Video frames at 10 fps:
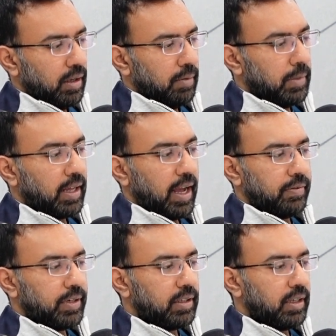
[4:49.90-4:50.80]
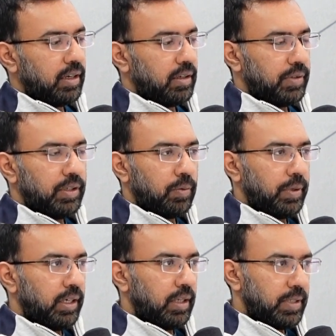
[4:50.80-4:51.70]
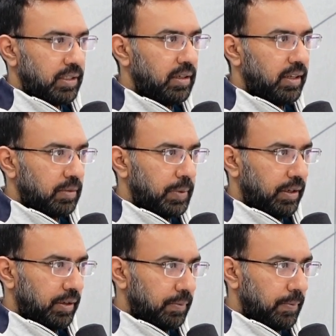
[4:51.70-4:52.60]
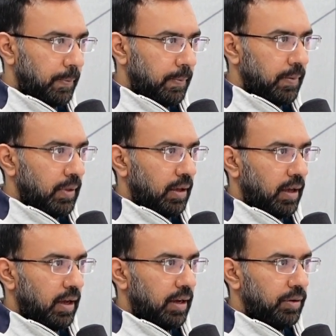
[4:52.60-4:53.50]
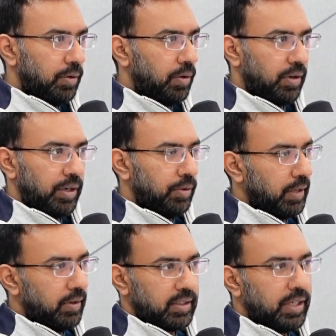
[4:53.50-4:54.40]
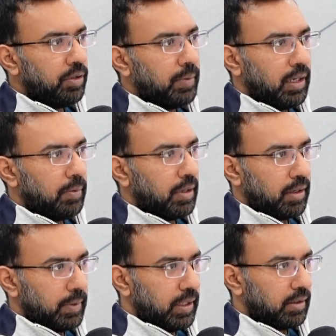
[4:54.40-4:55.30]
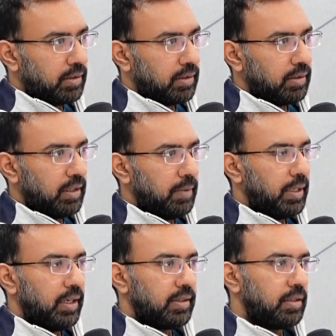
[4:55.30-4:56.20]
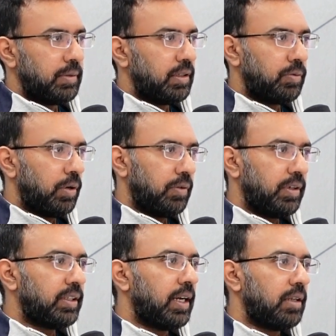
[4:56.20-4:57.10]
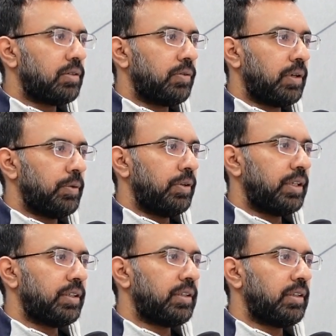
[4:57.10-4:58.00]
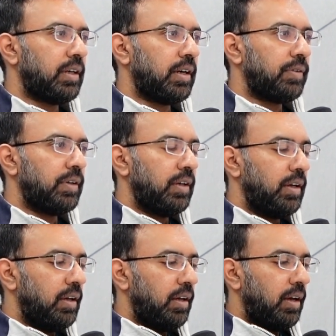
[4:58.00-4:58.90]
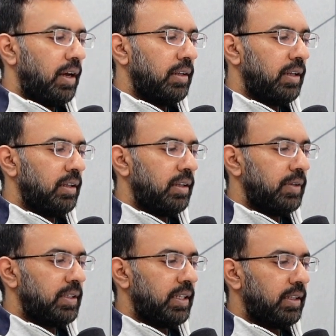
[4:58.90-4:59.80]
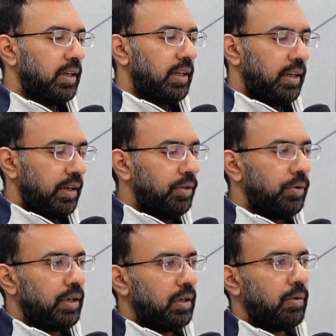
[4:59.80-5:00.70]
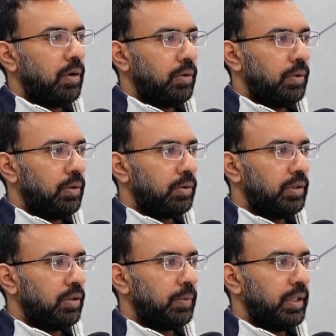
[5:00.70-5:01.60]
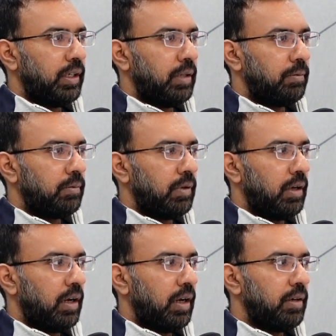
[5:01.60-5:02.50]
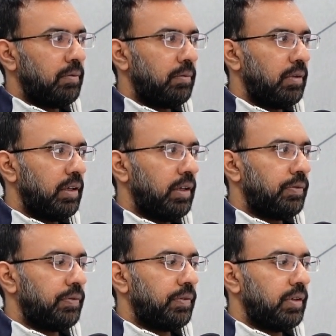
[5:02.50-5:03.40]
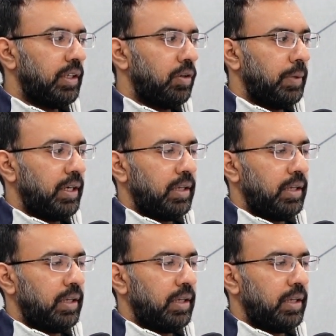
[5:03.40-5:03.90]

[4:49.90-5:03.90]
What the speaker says: But after that, if the domain name is still expiring, and you don't renew, they will send you multiple reminders, email, SMS, whatever channels of communication they have. And then they will say that, hey, renew it now or you will lose the domain name. And if the domain